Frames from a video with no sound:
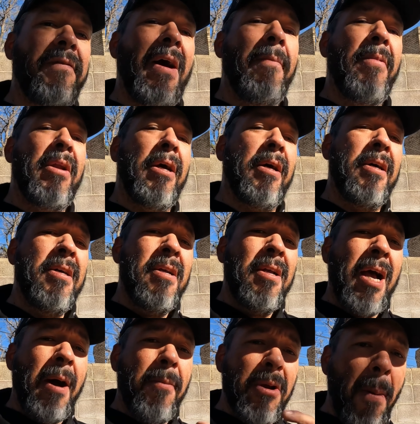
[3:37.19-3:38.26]
I'm
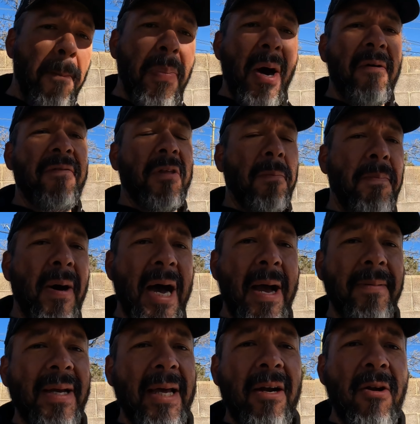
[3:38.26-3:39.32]
gonna buff the
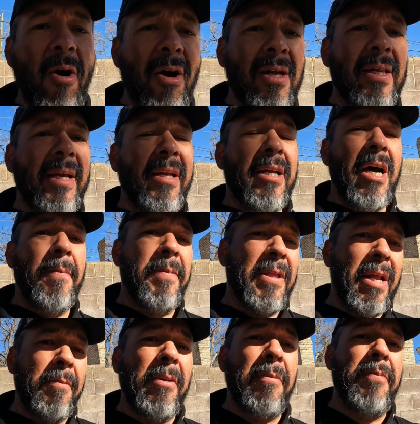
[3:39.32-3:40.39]
pipe, get it all cleaned up, and
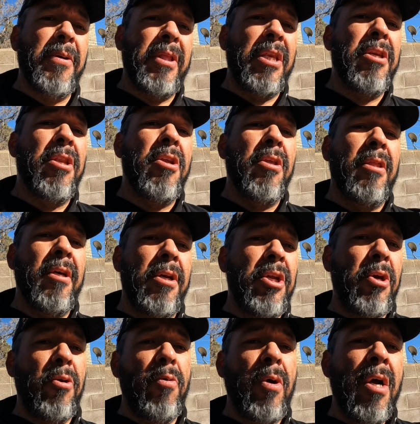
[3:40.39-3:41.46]
then I'm going to put the
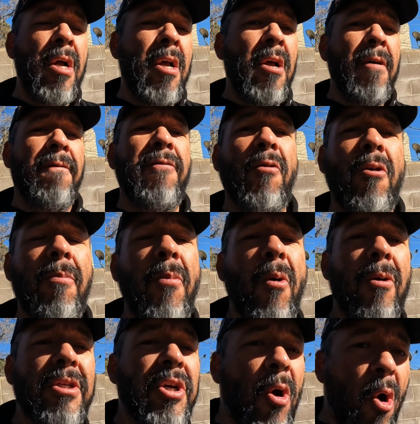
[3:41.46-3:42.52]
new
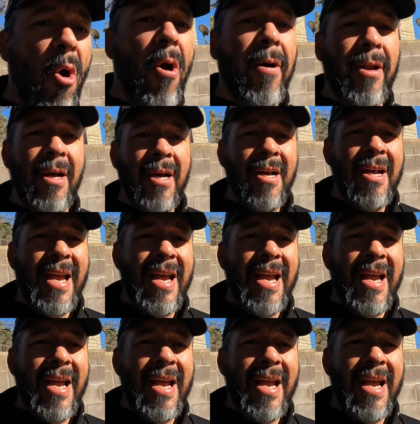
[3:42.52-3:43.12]
floorboards on,